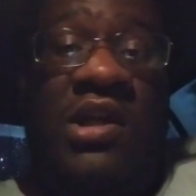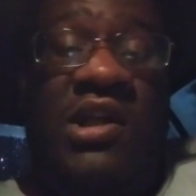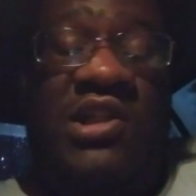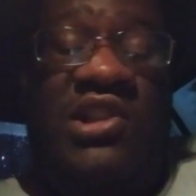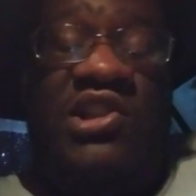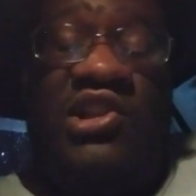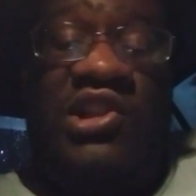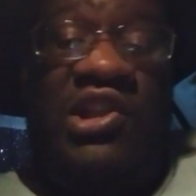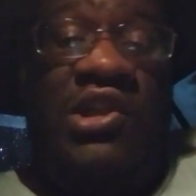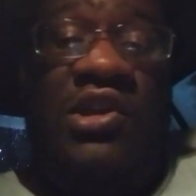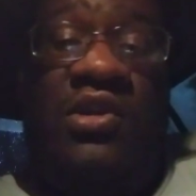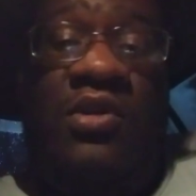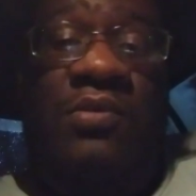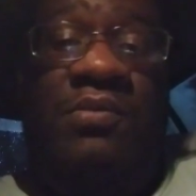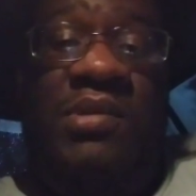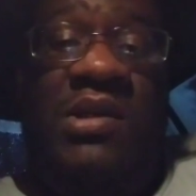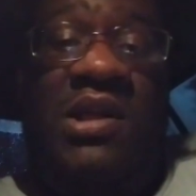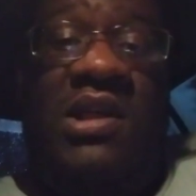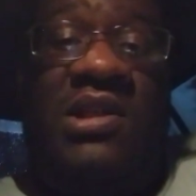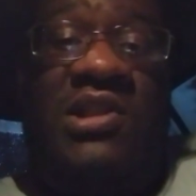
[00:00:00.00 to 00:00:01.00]
is still
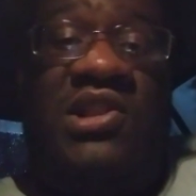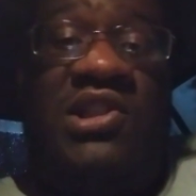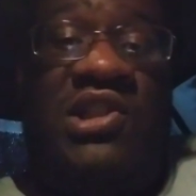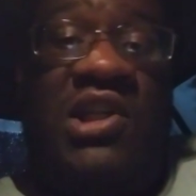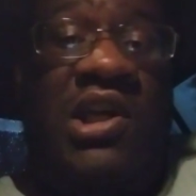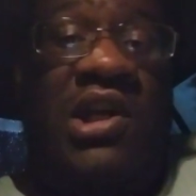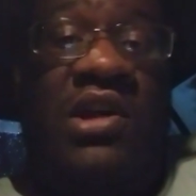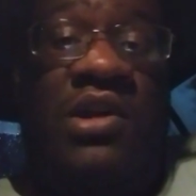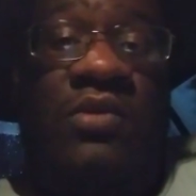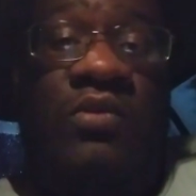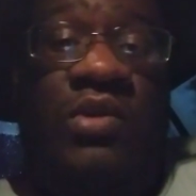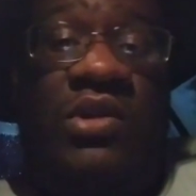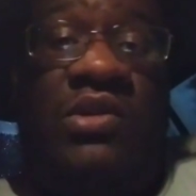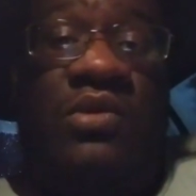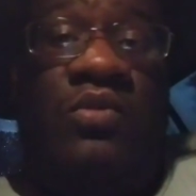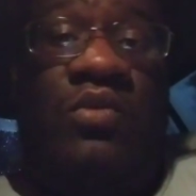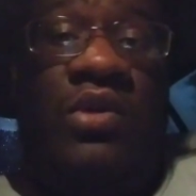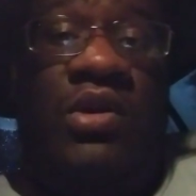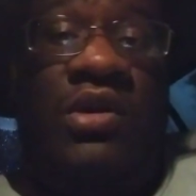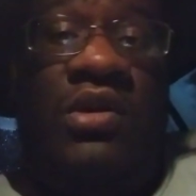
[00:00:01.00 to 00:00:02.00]
being shared with
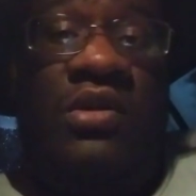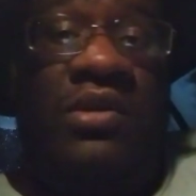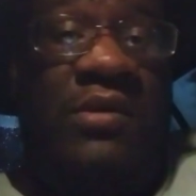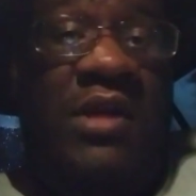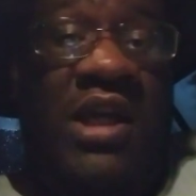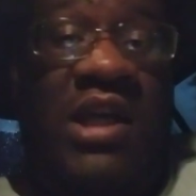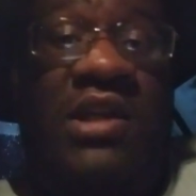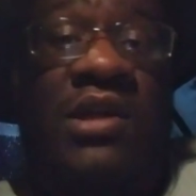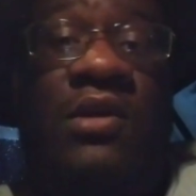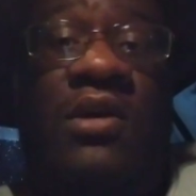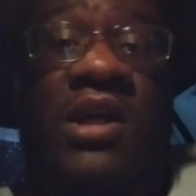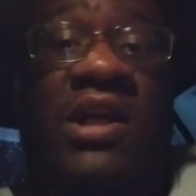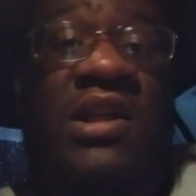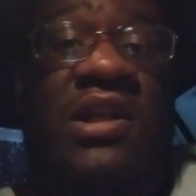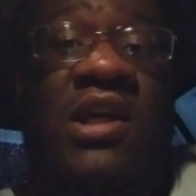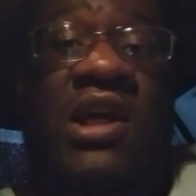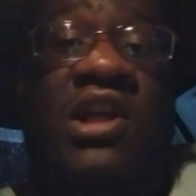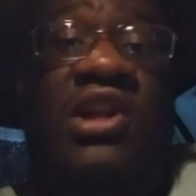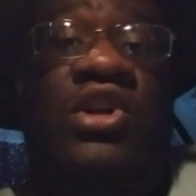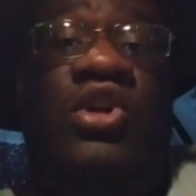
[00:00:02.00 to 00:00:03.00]
the world in
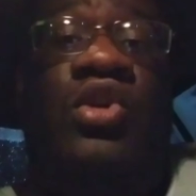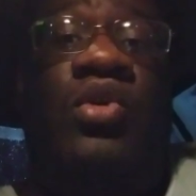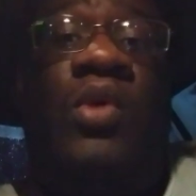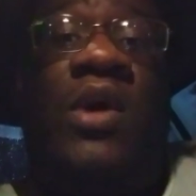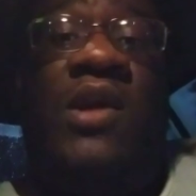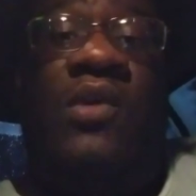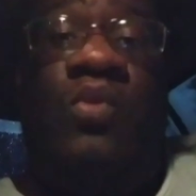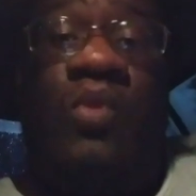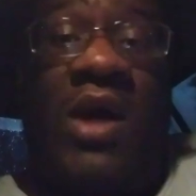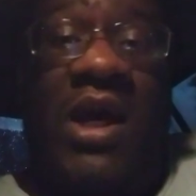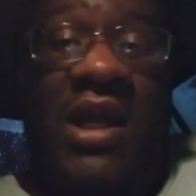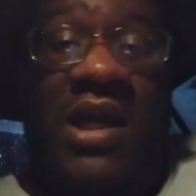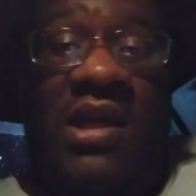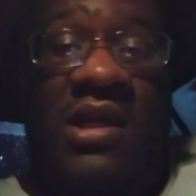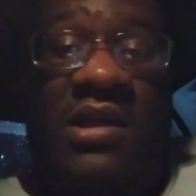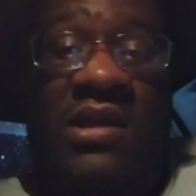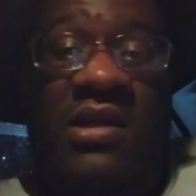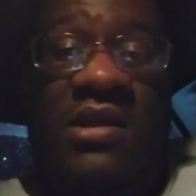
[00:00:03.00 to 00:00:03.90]
a great way.